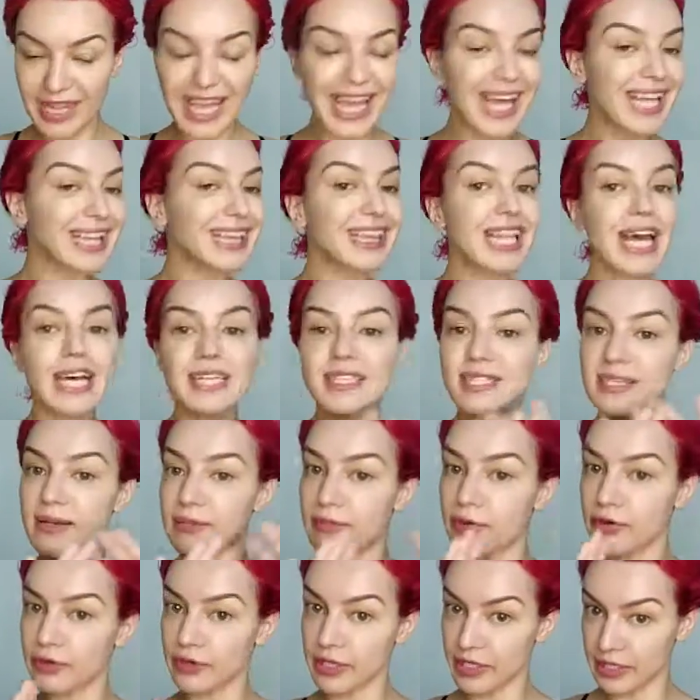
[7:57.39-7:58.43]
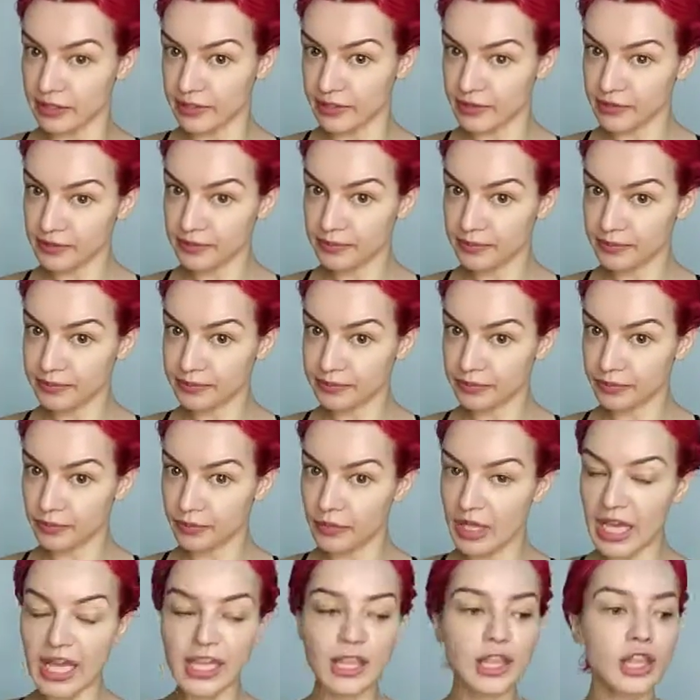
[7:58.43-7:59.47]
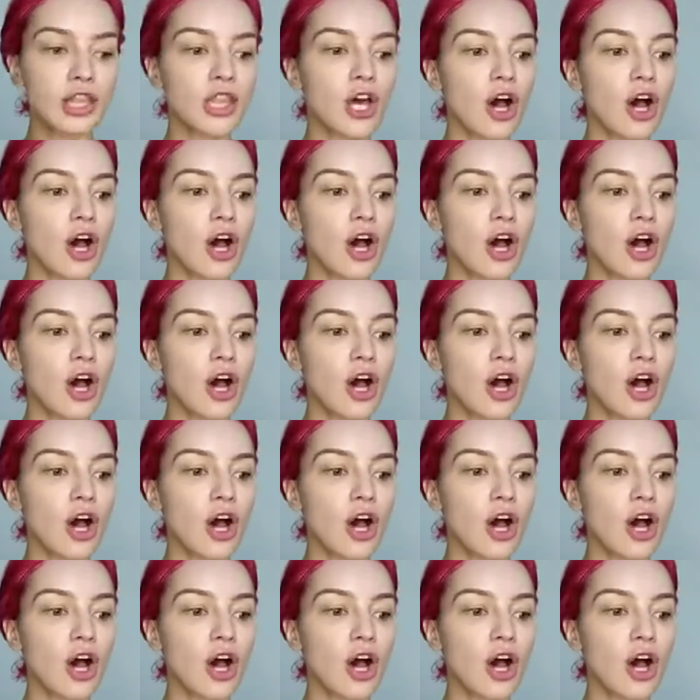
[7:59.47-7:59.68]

and that's about it. And